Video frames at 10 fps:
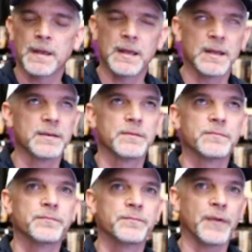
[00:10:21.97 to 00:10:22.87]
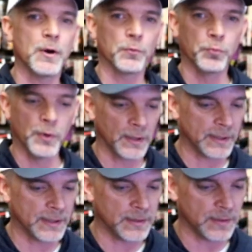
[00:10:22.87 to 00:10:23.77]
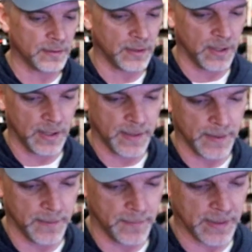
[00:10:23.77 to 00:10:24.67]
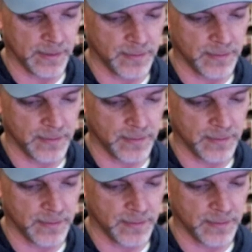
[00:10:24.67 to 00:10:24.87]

It felt really um,